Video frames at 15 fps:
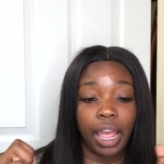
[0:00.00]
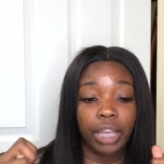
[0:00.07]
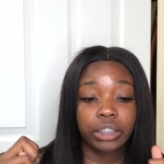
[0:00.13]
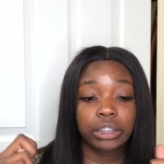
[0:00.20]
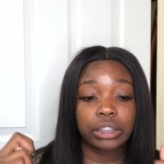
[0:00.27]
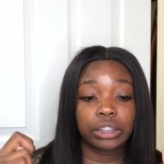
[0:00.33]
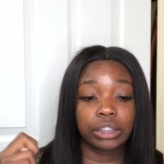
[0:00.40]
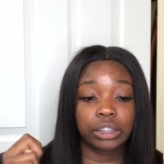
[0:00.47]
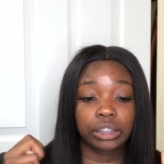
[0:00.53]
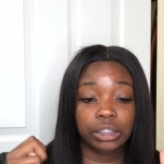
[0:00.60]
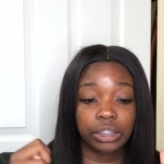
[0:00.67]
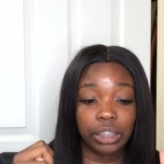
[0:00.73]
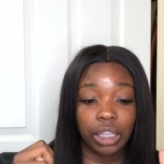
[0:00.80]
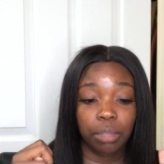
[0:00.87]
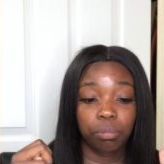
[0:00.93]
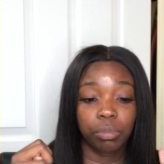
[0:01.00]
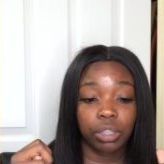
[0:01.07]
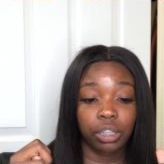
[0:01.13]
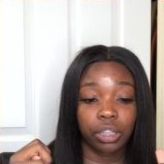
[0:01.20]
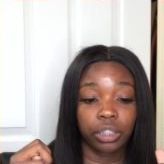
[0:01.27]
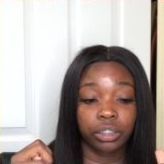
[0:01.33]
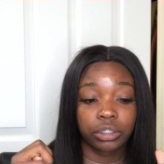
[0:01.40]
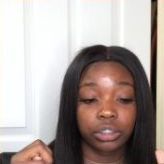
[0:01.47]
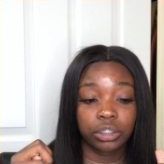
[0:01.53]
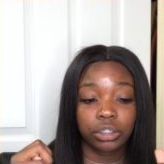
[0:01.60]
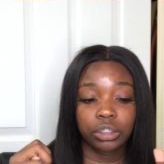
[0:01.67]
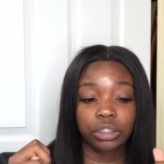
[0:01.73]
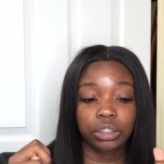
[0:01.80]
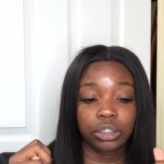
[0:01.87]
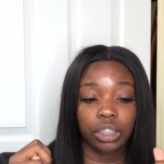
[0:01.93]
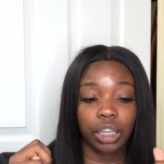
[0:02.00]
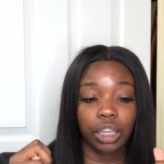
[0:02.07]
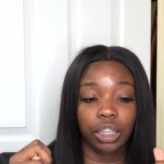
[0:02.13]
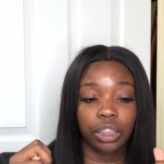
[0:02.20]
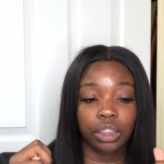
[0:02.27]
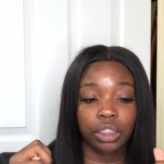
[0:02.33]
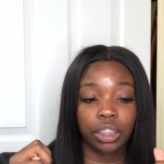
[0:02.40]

actually see because it's just like